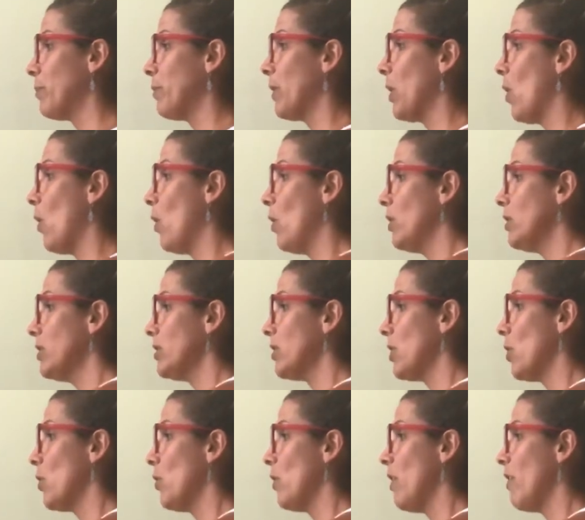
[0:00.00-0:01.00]
but
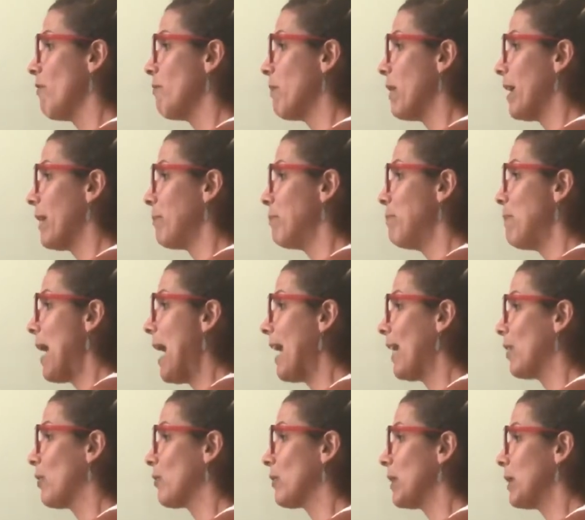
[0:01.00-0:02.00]
also of my
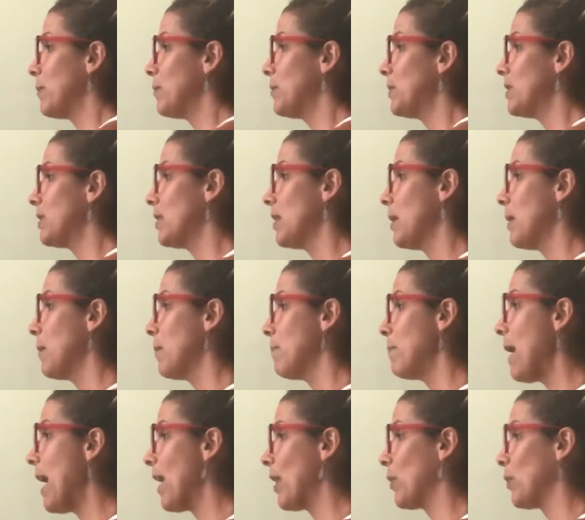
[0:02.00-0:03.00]
back ribs
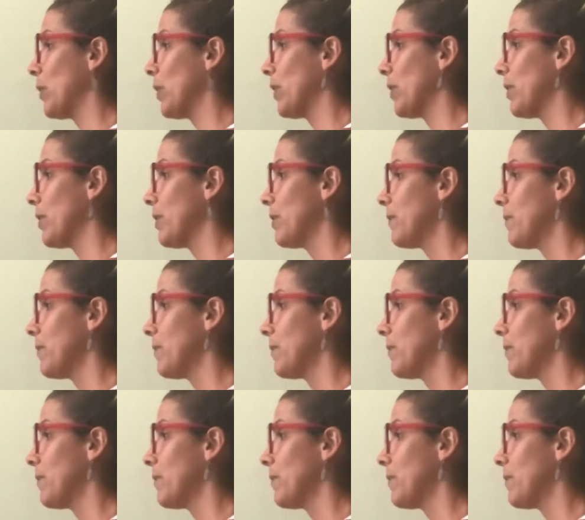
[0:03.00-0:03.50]
backward.